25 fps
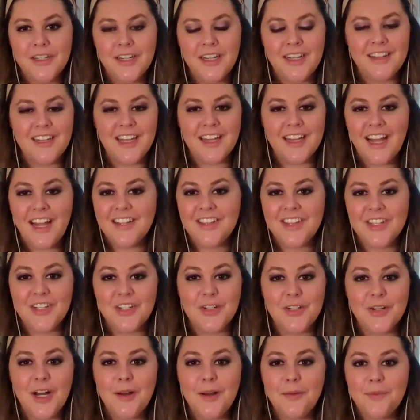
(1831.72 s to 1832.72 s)
And like, I threw
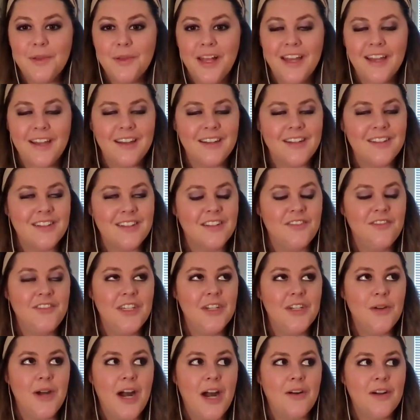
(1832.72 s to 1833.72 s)
up like a
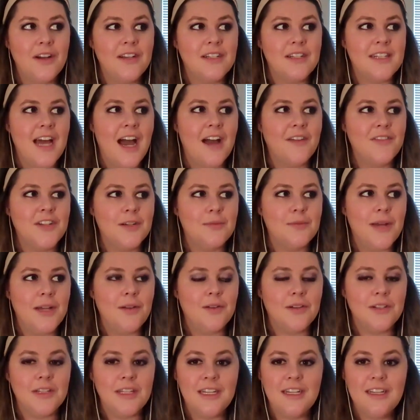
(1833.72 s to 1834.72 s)
few hours after my
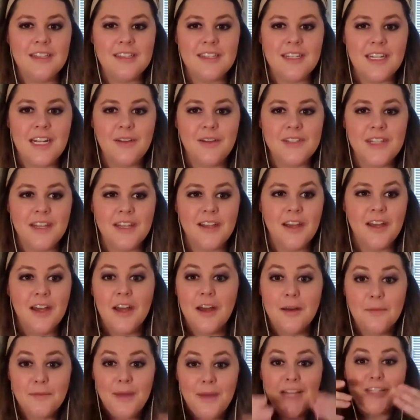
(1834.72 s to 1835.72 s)
release and I was like,
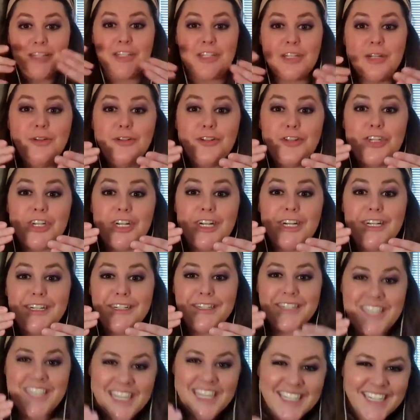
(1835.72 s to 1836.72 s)
my
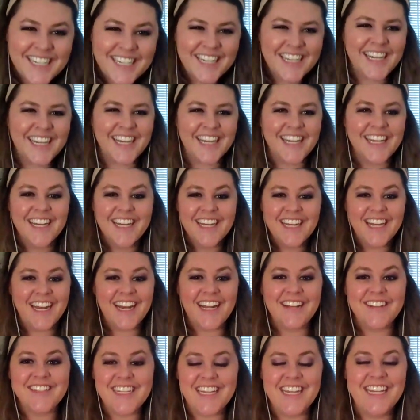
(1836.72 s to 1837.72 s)
sutures. I
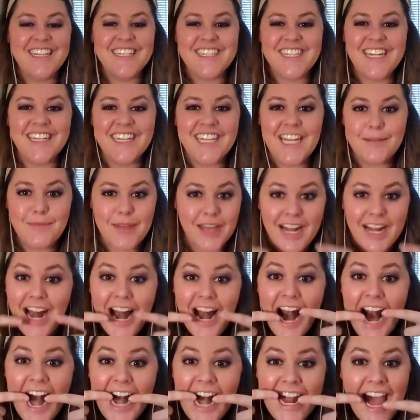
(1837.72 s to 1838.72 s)
was like, instantly I'm like
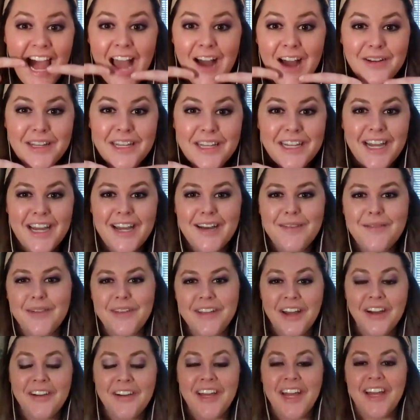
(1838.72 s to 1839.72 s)
counting them. I'm like,
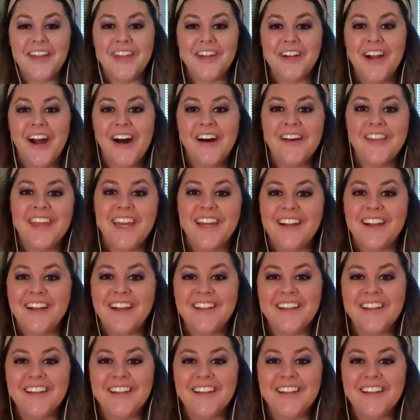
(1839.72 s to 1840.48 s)
okay, they're all there.